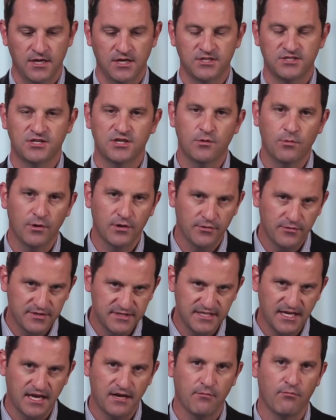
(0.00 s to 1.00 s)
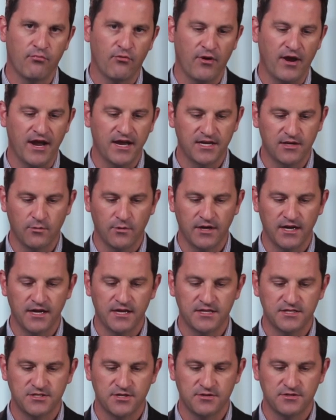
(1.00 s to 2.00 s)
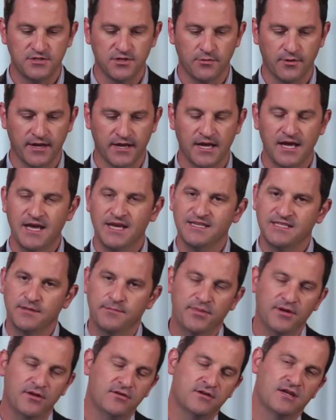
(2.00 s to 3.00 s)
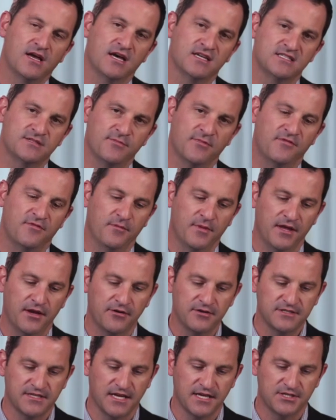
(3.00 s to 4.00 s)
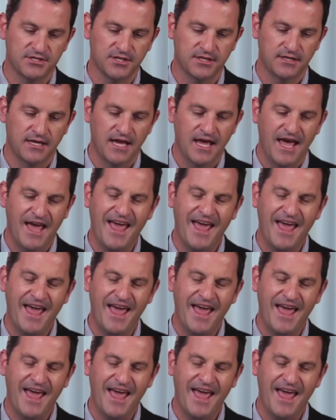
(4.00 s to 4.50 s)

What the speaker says: So you want to assign a brand to what it is you're doing to build customer familiarization